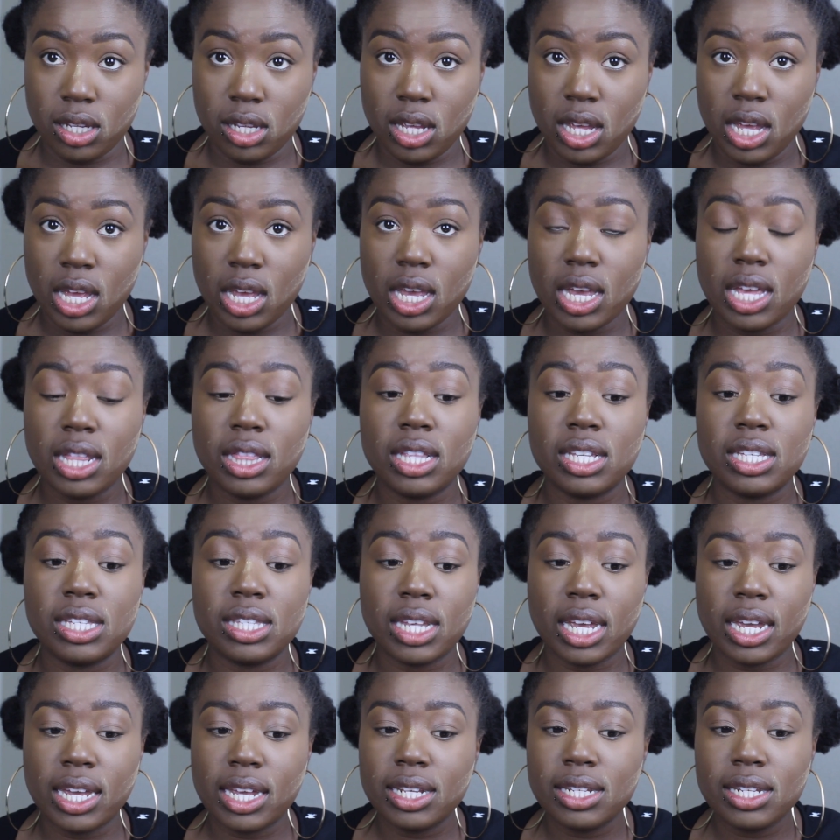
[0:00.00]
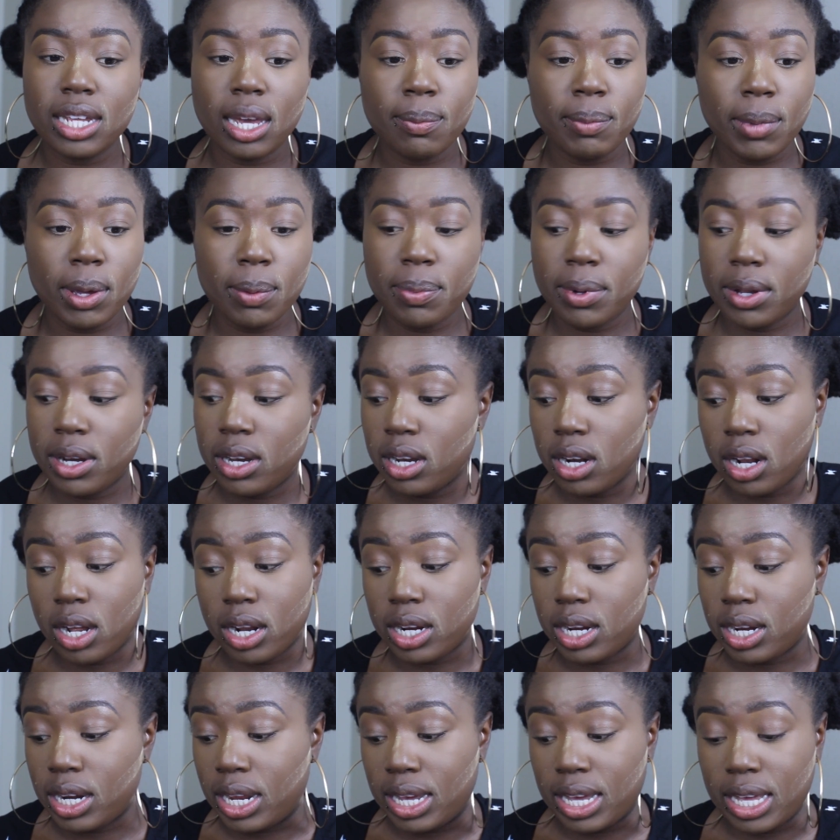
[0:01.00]
and the second time I put it
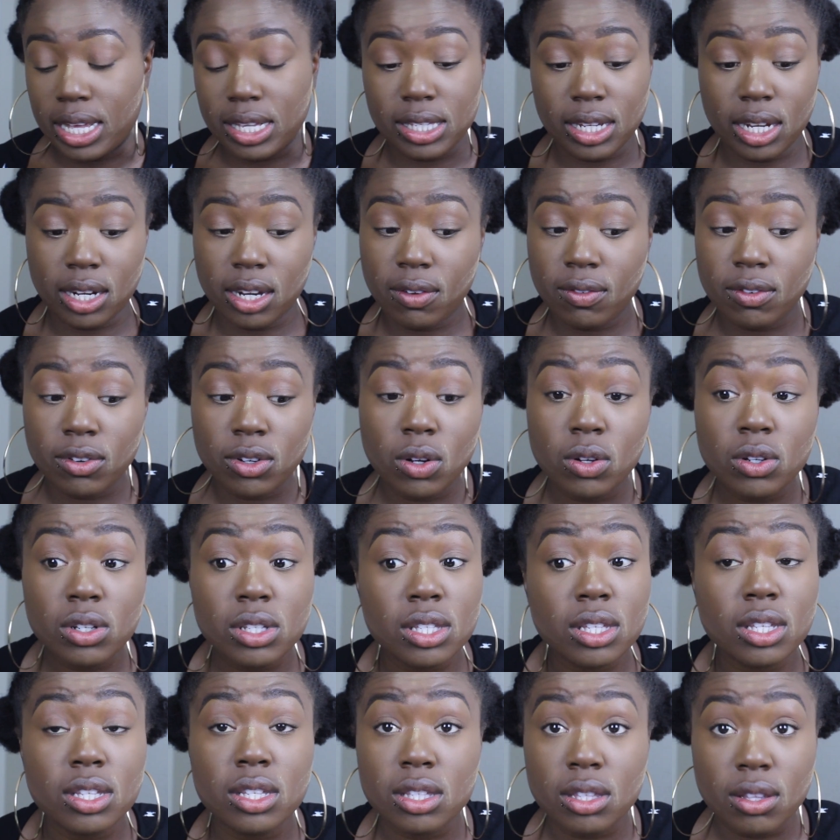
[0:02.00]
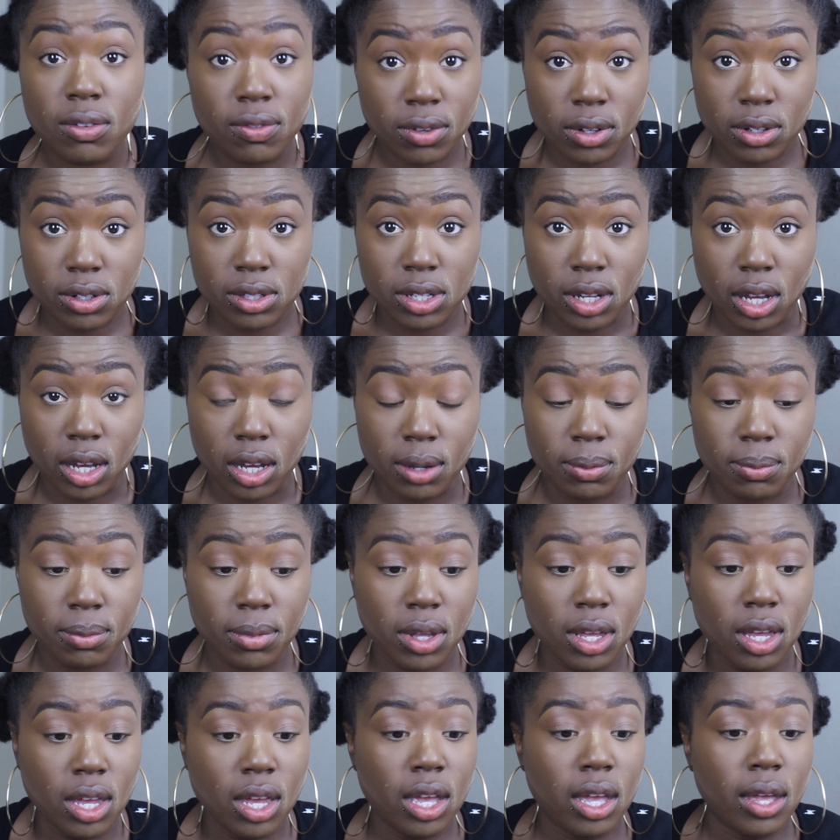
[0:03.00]
on, and I guess I never noticed this the first time,
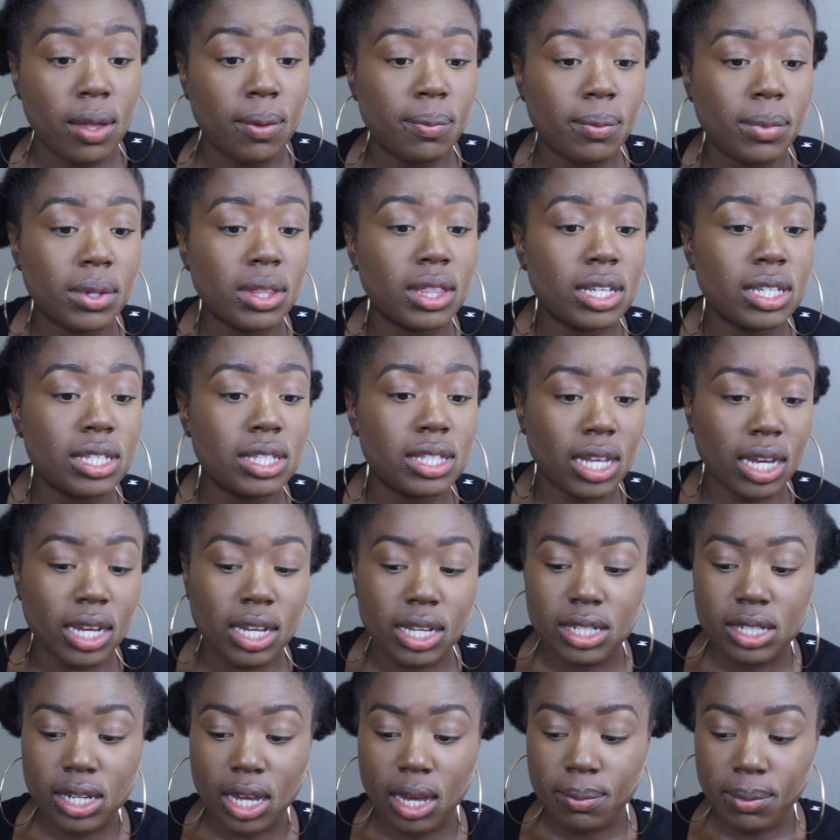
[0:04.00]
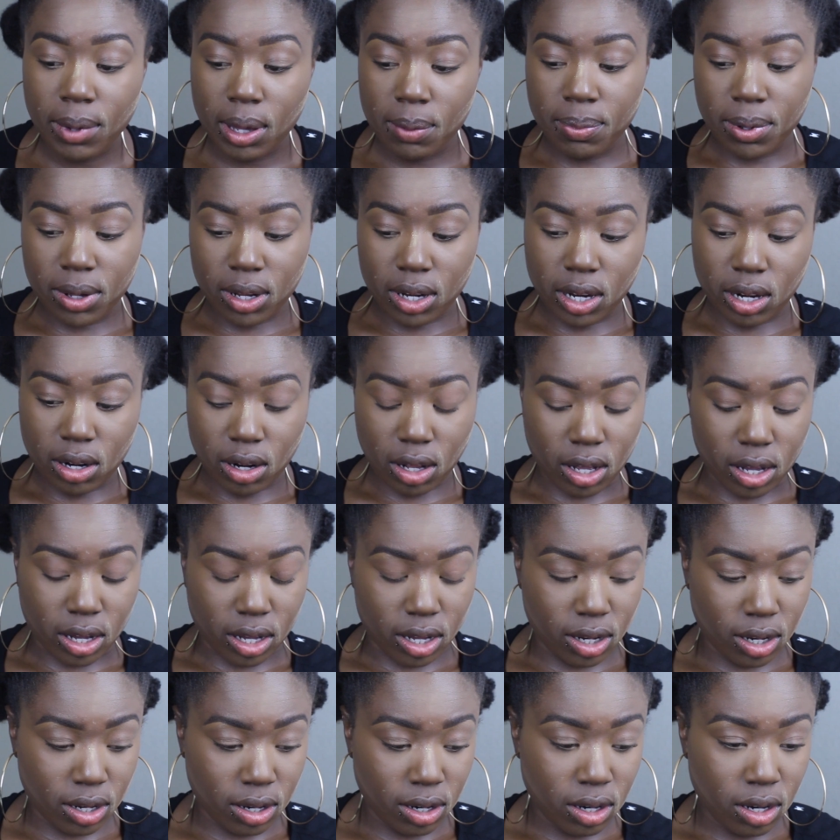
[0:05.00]
but the second time I put it
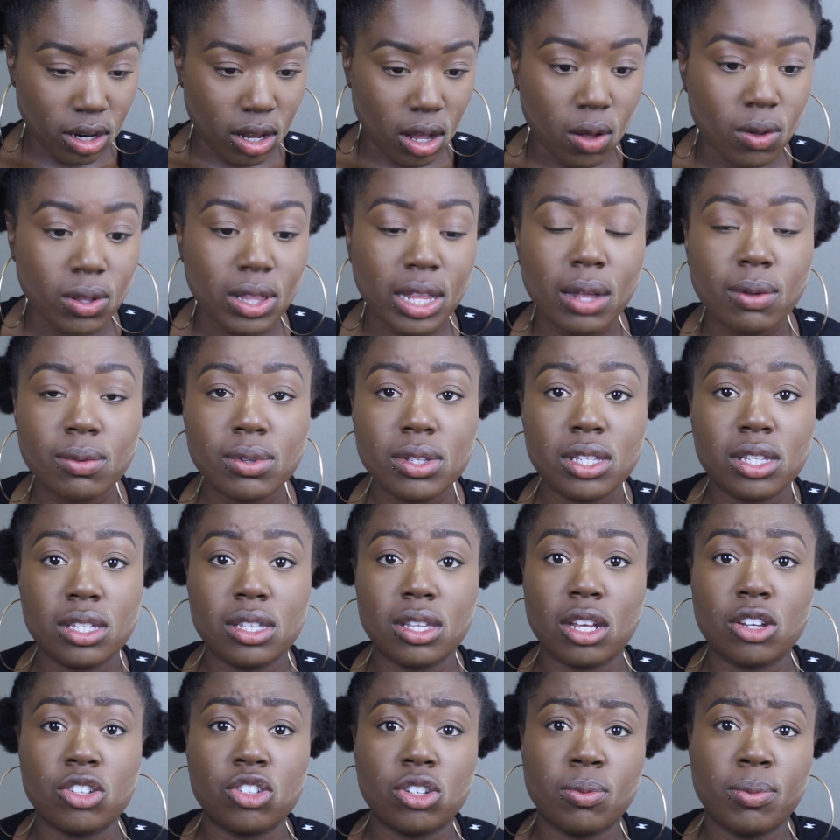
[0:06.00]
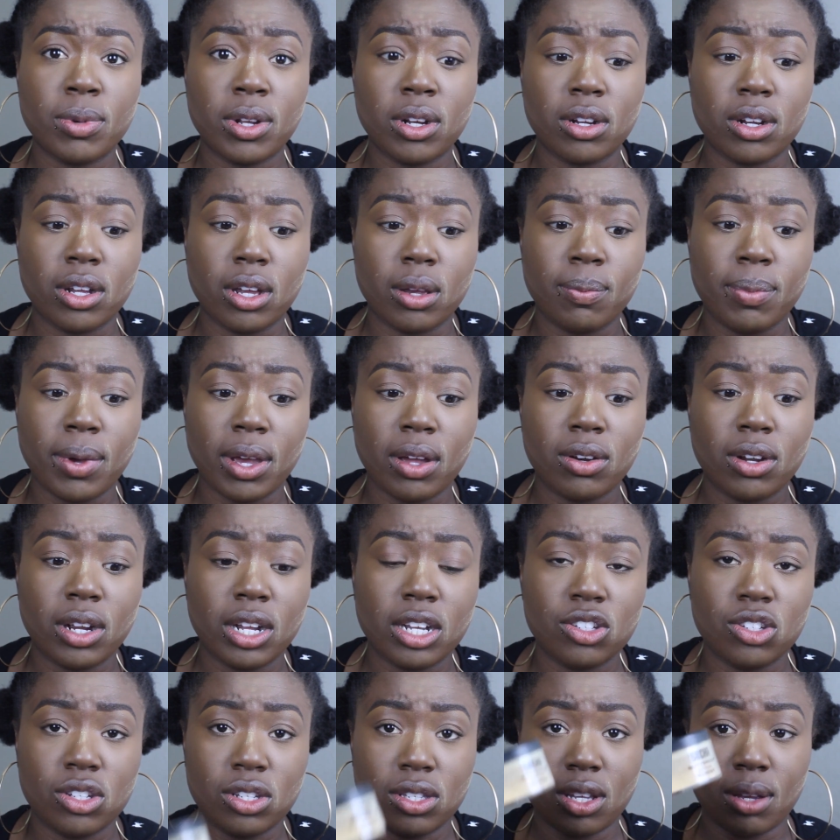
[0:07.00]
on, oh, and that was the Sacha Buttercup powder
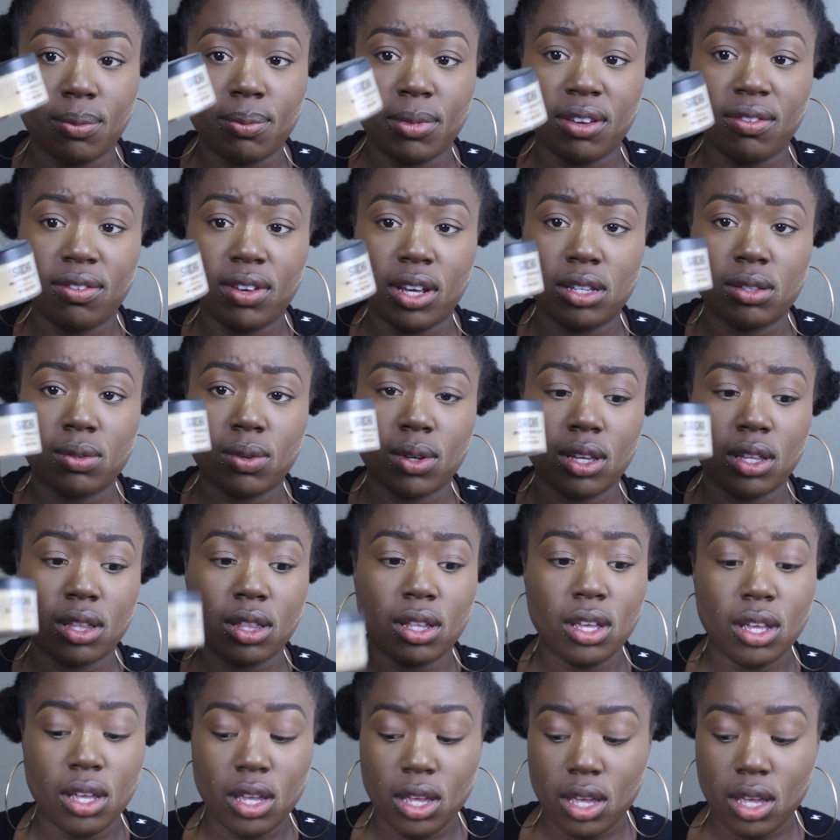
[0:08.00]
I just set my face with.